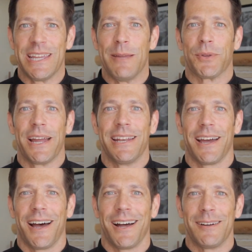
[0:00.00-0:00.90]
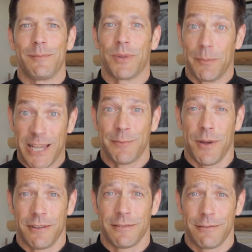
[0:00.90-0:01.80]
He played
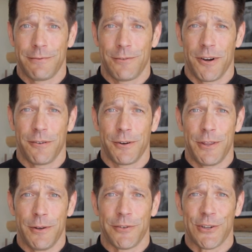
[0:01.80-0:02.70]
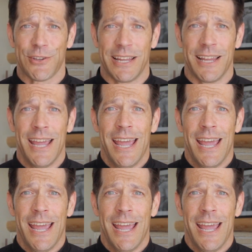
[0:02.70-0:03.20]
baseball for the university.